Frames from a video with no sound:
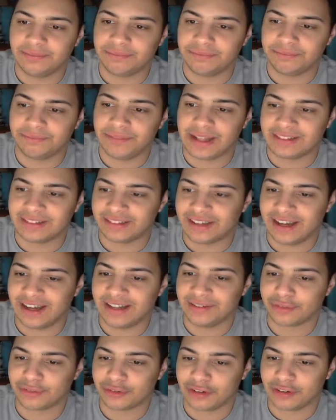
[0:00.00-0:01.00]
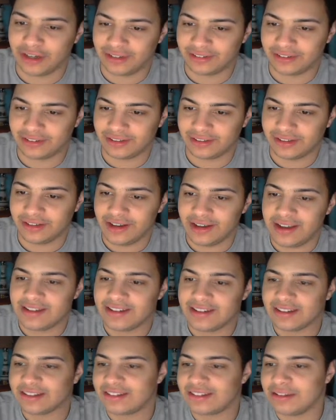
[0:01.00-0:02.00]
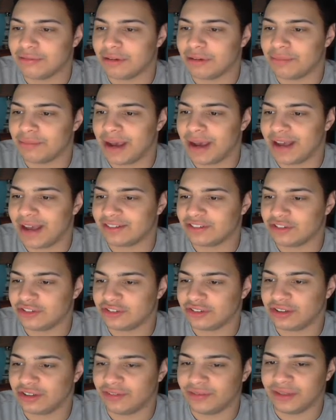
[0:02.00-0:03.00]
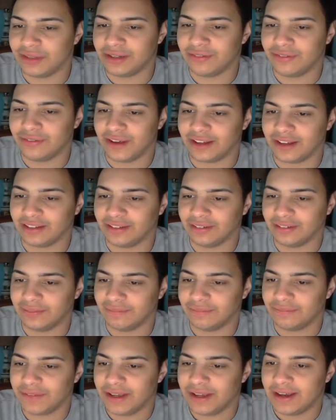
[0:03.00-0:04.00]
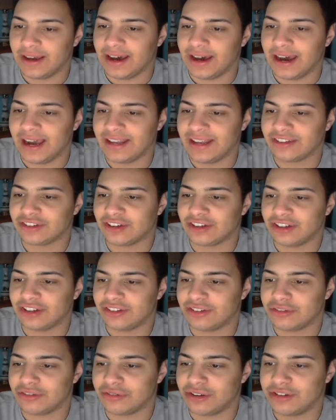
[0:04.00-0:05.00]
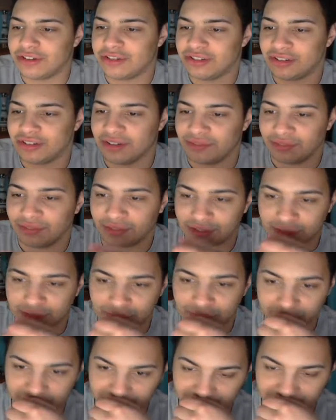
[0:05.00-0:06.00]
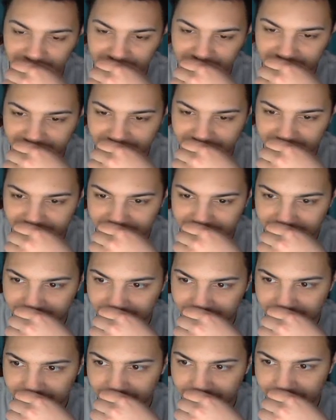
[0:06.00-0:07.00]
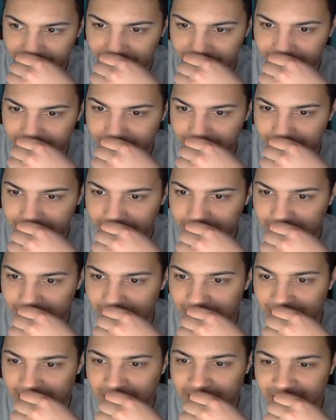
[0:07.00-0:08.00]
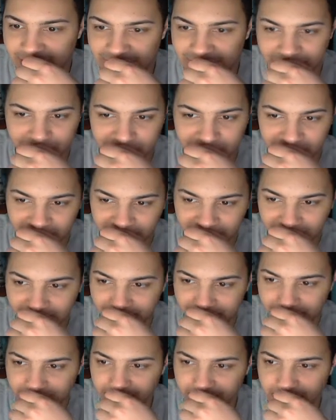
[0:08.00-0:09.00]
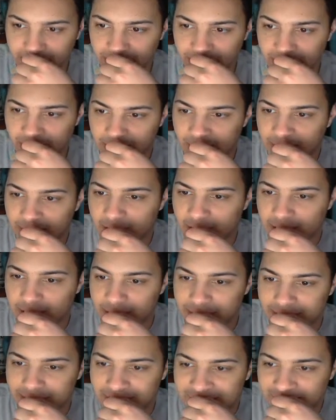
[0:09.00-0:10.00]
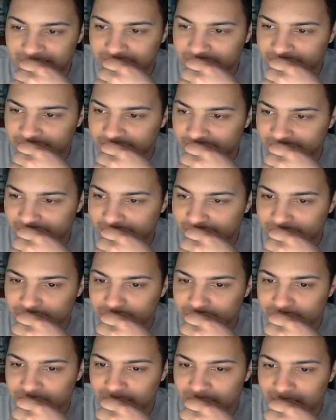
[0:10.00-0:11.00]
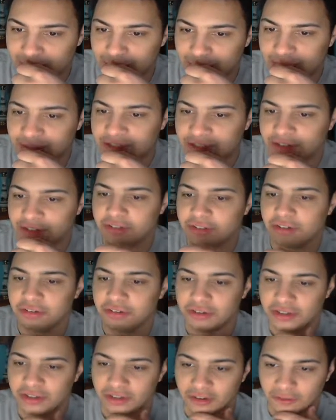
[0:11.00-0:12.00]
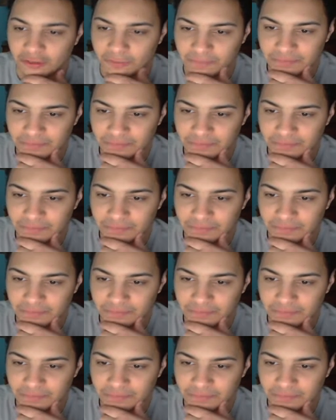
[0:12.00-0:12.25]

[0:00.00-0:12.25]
That's kind of crazy. 61 passengers have been infected. Highest concentrations of coronavirus outside of China. It's anchored off Yokohama near Tokyo.